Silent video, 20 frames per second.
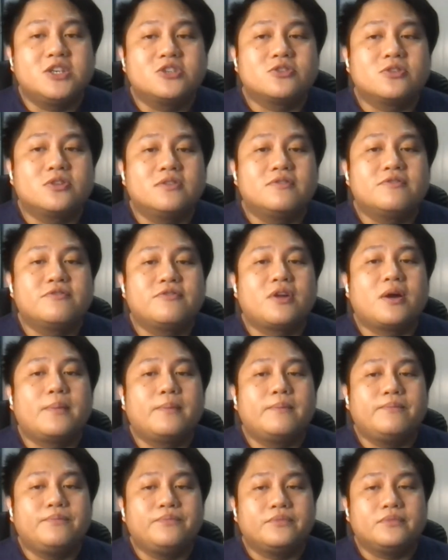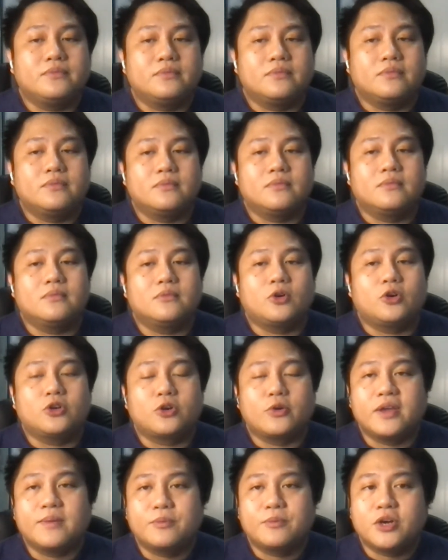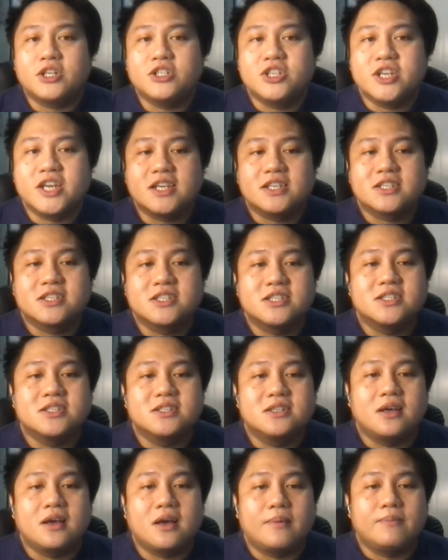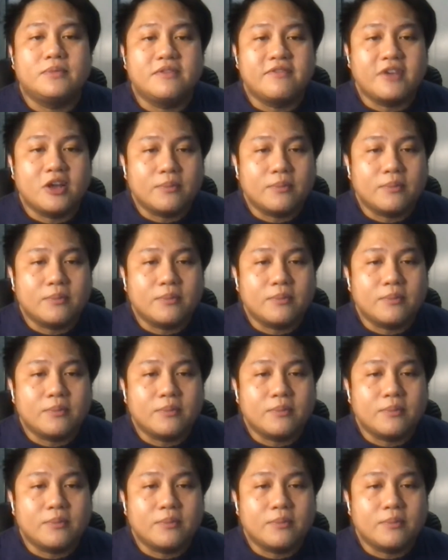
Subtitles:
information from ongoing projects,